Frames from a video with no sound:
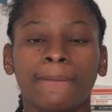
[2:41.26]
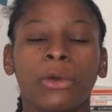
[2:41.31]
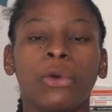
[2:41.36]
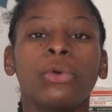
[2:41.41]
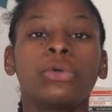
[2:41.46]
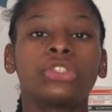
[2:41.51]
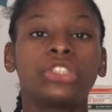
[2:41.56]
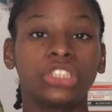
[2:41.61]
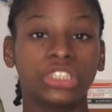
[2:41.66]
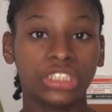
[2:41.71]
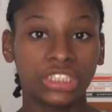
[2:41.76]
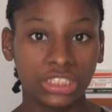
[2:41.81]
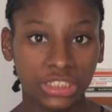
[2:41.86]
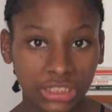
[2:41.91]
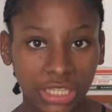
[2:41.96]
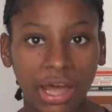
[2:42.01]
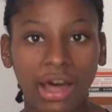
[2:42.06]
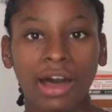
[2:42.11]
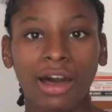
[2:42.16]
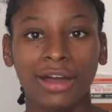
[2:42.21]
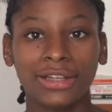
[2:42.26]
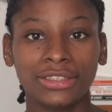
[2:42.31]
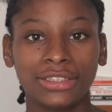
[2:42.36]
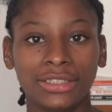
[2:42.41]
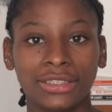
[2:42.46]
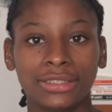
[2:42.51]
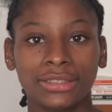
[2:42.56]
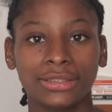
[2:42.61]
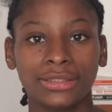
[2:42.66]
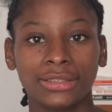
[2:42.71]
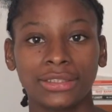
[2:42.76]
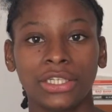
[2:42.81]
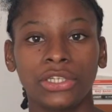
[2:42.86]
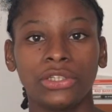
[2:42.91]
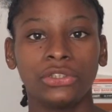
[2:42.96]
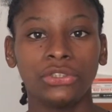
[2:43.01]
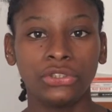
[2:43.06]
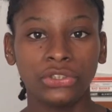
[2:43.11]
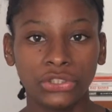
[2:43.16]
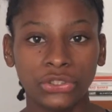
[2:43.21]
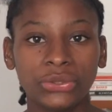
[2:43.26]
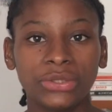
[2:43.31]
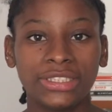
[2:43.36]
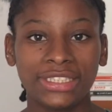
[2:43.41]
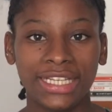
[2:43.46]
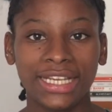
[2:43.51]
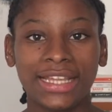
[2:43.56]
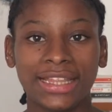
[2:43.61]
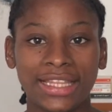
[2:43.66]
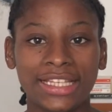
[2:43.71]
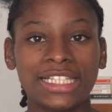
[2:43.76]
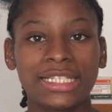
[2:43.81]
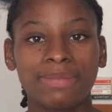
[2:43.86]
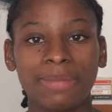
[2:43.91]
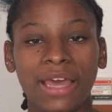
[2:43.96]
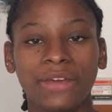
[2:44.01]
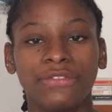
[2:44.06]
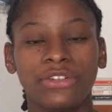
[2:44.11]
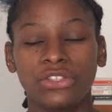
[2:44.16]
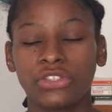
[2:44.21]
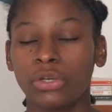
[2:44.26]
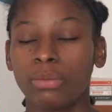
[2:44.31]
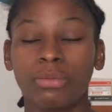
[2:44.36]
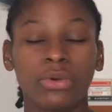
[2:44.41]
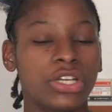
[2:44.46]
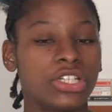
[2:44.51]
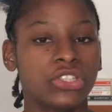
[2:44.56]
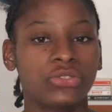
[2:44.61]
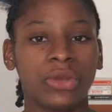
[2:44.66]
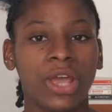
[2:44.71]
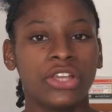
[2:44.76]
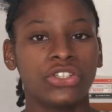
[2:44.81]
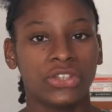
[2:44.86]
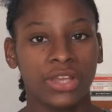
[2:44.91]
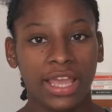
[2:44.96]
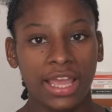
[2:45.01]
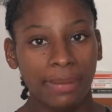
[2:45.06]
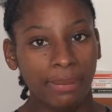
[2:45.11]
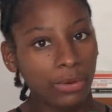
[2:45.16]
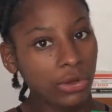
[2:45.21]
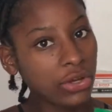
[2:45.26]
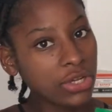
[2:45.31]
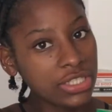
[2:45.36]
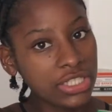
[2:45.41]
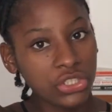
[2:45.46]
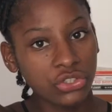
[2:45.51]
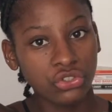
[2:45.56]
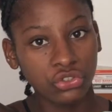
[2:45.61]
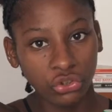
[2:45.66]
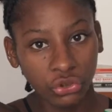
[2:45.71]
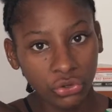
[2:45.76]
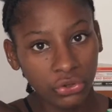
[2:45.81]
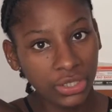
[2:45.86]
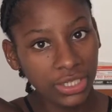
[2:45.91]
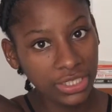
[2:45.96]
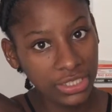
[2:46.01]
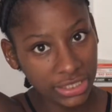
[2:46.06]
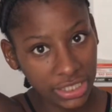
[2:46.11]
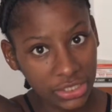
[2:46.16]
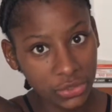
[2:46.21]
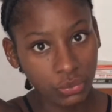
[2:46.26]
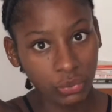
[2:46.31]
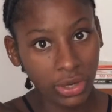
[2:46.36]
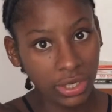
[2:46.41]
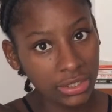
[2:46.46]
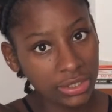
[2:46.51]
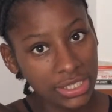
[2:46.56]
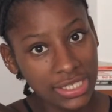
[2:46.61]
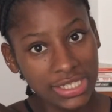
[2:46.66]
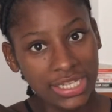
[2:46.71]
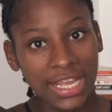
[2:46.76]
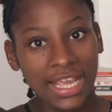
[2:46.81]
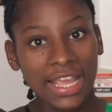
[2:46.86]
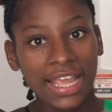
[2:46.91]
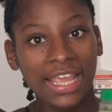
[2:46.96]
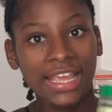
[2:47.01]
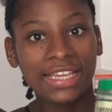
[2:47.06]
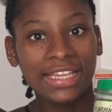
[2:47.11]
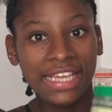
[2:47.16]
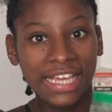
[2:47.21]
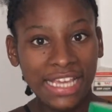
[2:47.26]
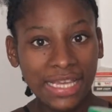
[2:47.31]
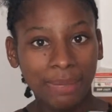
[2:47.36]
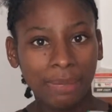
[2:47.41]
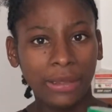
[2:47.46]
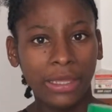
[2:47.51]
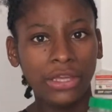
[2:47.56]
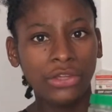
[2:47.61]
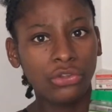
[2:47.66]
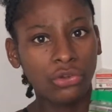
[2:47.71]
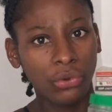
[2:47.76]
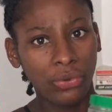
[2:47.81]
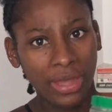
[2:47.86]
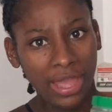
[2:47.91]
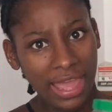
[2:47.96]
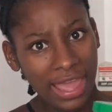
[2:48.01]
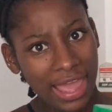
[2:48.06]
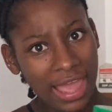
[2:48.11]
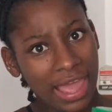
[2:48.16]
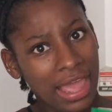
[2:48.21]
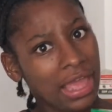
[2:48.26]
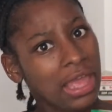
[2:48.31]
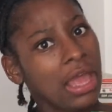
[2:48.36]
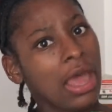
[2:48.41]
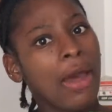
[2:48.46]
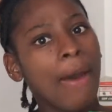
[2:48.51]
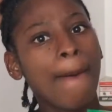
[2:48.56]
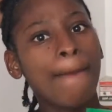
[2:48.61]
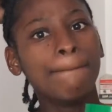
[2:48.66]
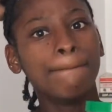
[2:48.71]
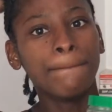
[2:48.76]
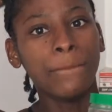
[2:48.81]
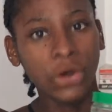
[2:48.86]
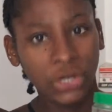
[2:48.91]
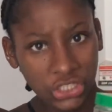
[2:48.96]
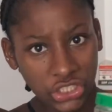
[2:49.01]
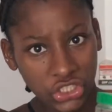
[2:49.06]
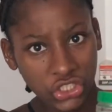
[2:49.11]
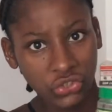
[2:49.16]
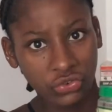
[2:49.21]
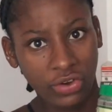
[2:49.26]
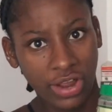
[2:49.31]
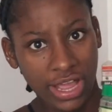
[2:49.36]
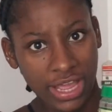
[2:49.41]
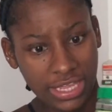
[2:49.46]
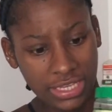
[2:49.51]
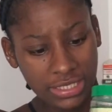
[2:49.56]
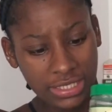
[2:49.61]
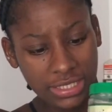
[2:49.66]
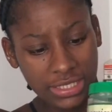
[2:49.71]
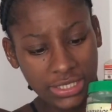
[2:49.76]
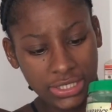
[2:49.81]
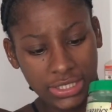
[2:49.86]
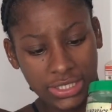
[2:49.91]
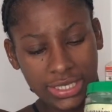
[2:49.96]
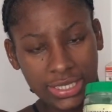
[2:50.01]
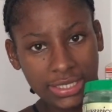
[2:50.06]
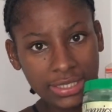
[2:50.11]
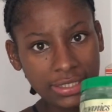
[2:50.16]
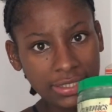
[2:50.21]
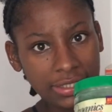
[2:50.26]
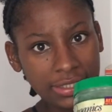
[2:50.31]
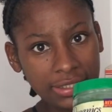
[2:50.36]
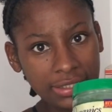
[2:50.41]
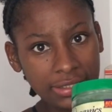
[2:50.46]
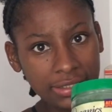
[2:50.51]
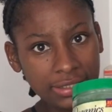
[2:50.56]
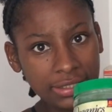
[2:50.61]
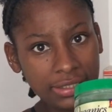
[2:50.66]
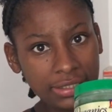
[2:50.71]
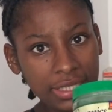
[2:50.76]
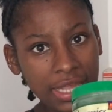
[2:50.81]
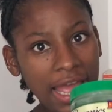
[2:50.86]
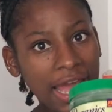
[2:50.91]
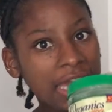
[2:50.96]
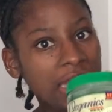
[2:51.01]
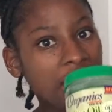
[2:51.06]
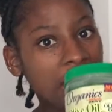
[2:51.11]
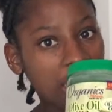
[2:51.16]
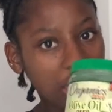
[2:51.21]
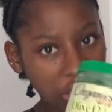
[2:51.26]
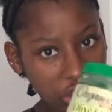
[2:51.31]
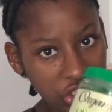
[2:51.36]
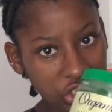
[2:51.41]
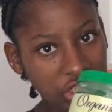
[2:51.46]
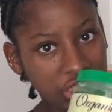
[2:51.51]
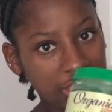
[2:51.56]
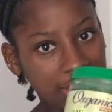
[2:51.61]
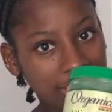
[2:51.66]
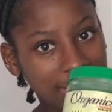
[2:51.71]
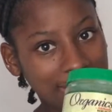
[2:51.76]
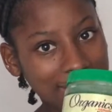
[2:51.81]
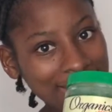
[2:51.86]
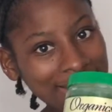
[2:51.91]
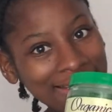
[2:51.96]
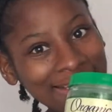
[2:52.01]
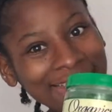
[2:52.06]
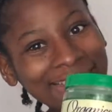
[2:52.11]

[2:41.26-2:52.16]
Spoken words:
or to start using this method to moisturize your hair, because it truly does wonders in keeping your hair moisturized and luscious.